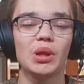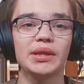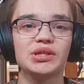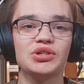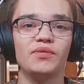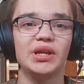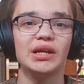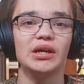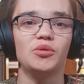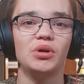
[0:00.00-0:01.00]
like this
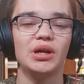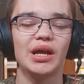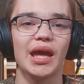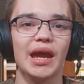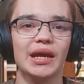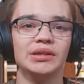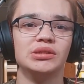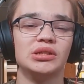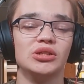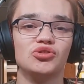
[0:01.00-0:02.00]
video, and
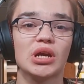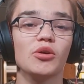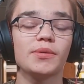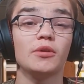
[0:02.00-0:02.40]
to share with your